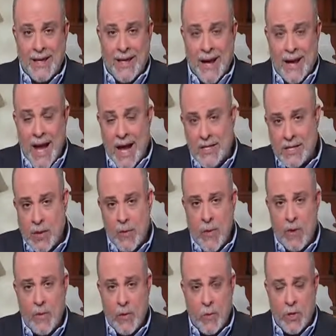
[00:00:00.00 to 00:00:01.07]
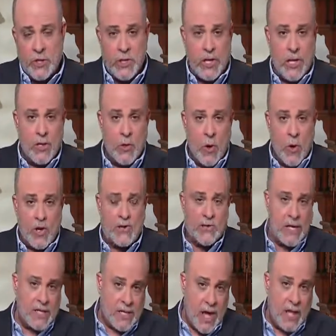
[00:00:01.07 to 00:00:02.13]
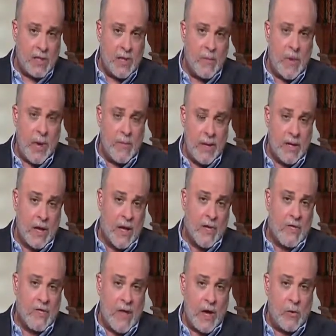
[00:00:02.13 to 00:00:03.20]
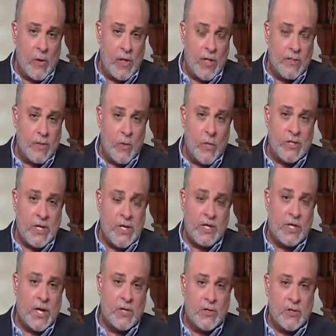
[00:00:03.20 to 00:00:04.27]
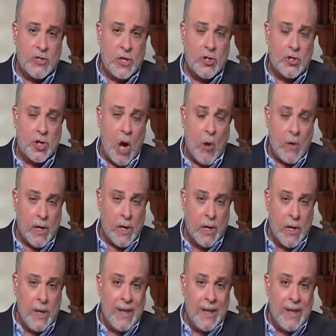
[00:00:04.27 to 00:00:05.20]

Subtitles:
The Ninth Amendment, which he ignores. The Tenth Amendment, federalism, which he thinks is a joke.